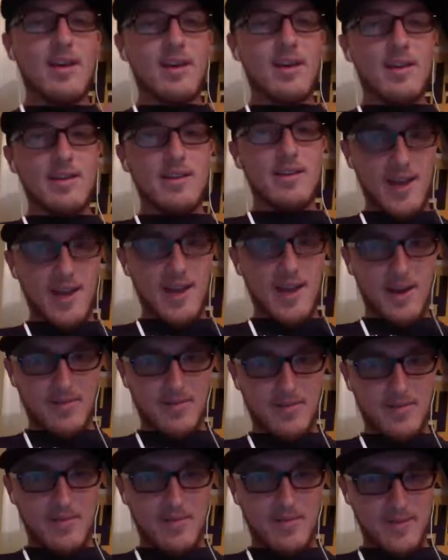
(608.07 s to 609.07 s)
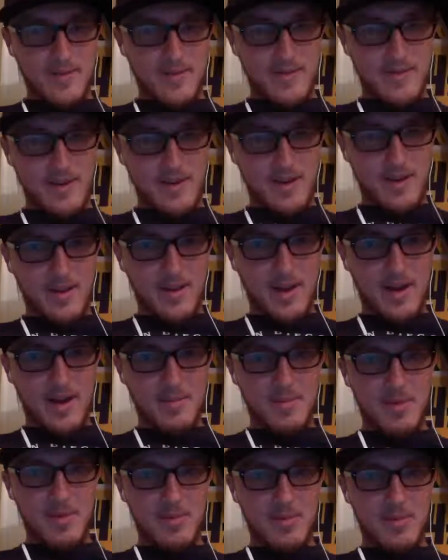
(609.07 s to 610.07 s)
Now, a lot of
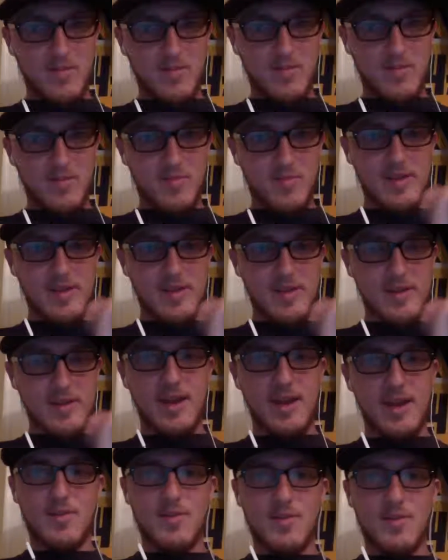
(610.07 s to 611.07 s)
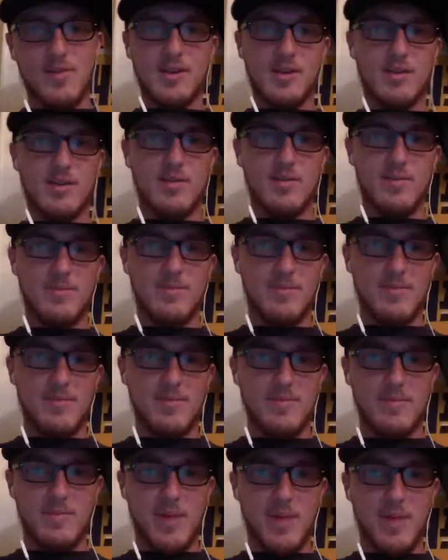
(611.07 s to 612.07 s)
people have been saying defense did
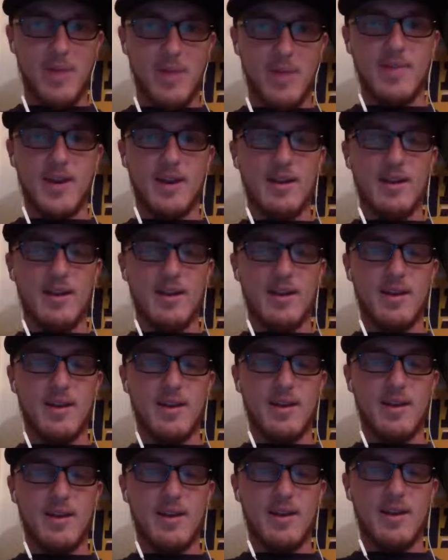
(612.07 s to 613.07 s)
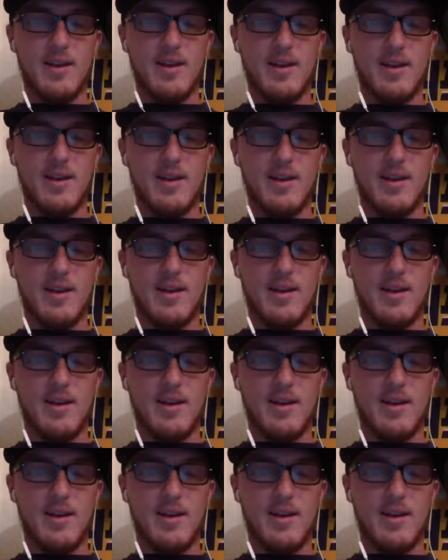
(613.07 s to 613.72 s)
better, and they performed well.